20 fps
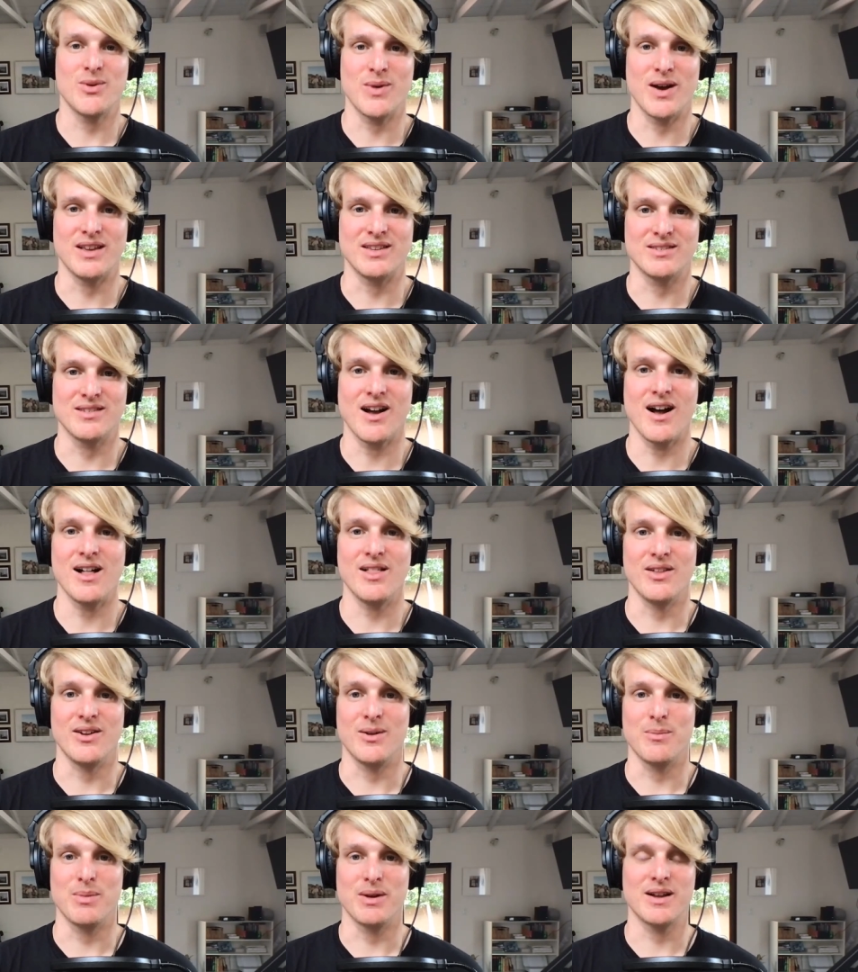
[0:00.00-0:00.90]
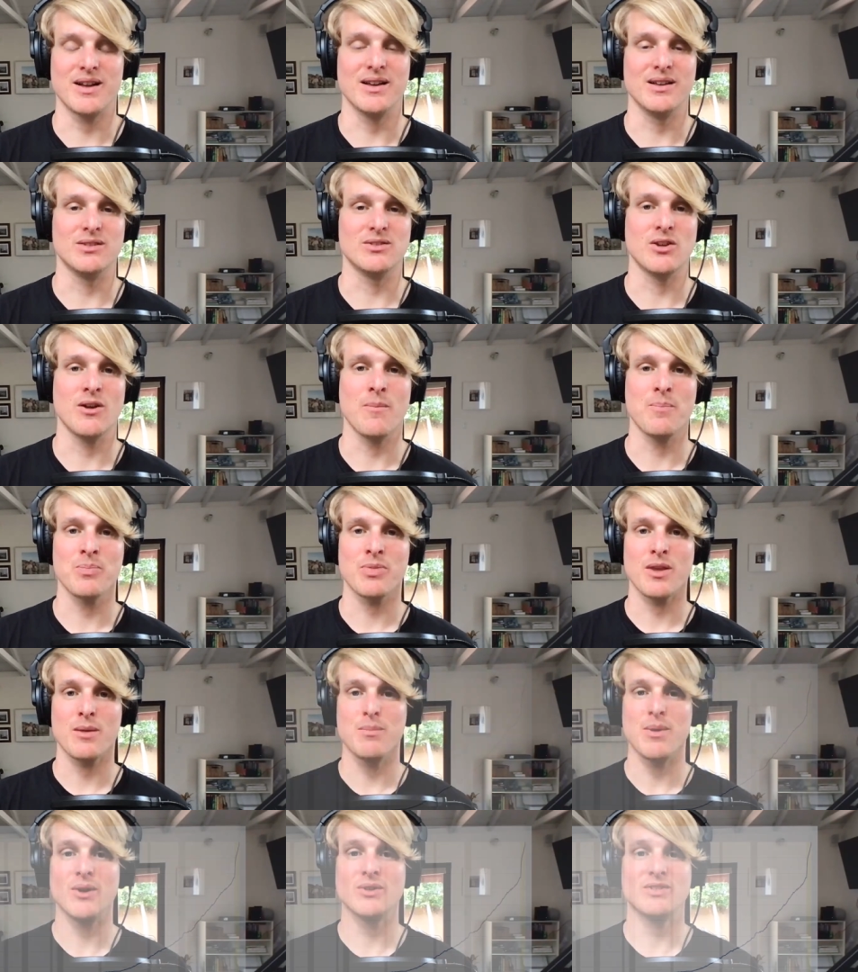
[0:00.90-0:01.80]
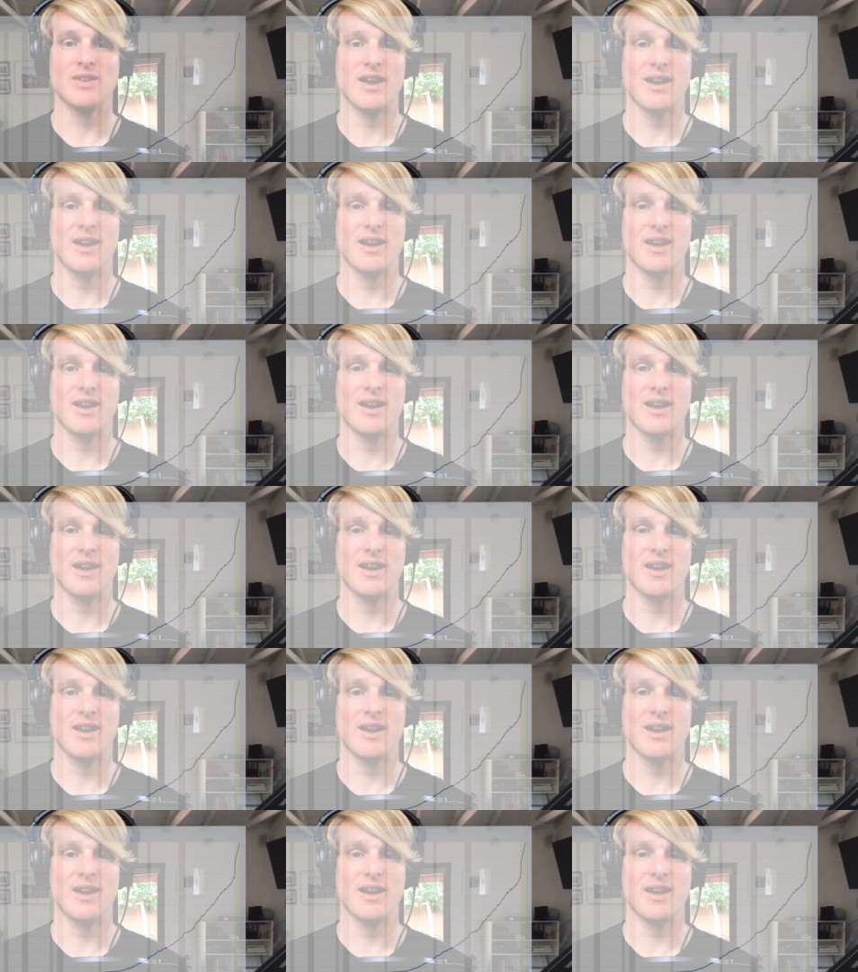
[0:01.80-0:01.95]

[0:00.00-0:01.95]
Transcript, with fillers: US dollar because most